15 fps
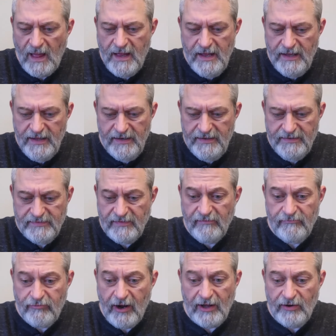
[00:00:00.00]
is a
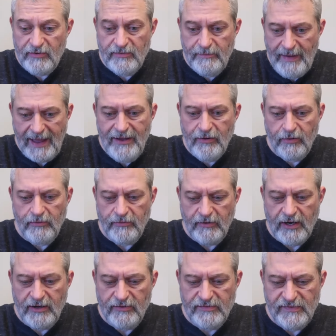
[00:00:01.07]
regular bagel, a
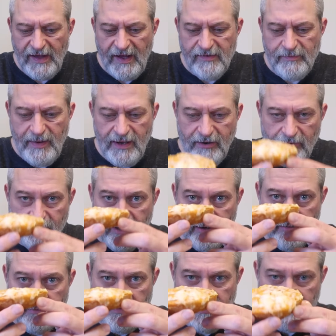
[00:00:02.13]
regular size bagel, a
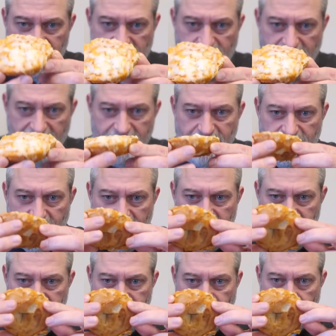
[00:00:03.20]
regular thickness bagel,
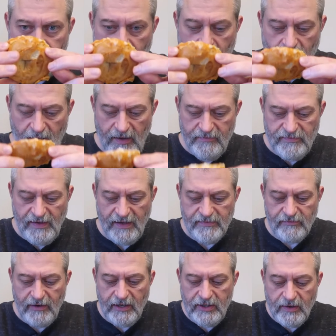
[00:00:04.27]
regular size
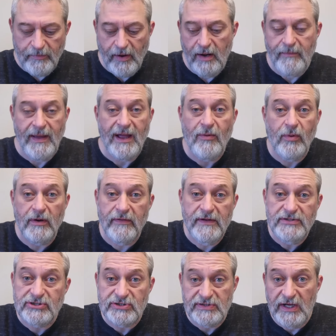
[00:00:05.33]
around. You'd probably make one of
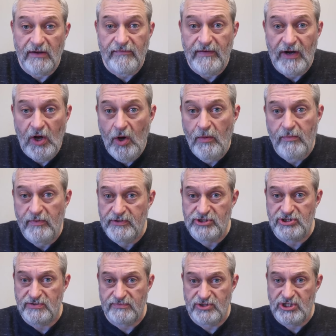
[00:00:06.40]
these yourself at home with
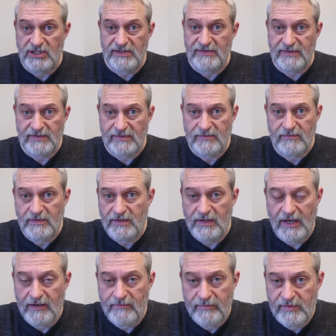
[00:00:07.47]
some cheese
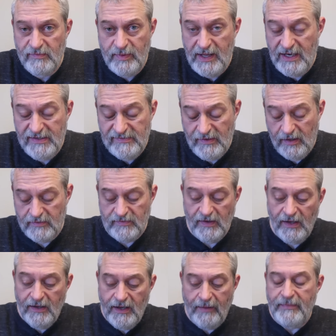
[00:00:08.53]
and spaghetti sauce.
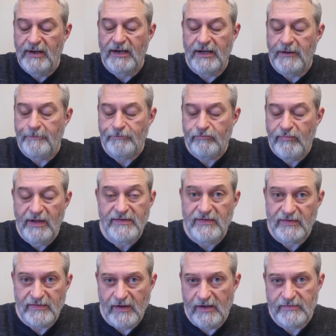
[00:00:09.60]
I mean, pizza
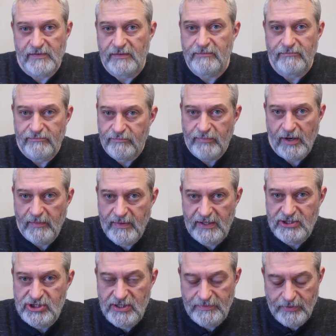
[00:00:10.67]
sauce, and probably be
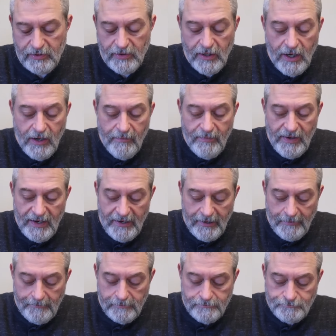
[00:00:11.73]
cheaper.
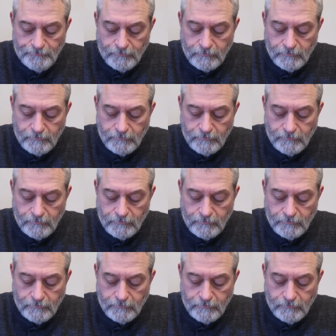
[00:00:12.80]
But